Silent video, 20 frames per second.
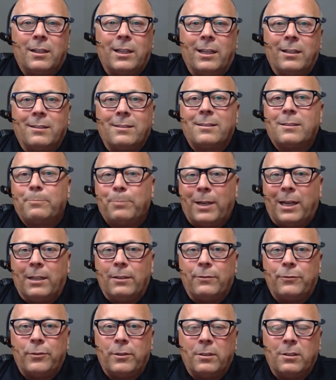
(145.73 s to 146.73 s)
kind of
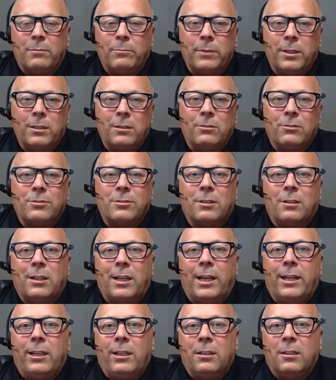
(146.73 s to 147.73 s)
spot fundamentals
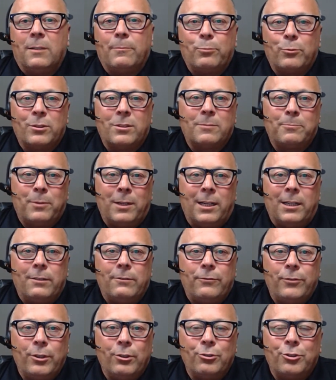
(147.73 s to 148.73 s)
aligning up with
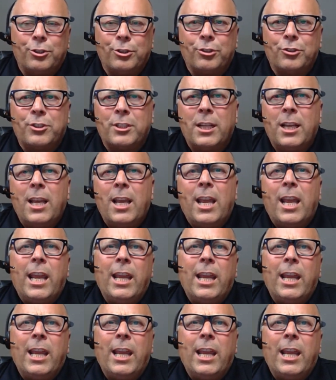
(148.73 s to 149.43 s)
spot futures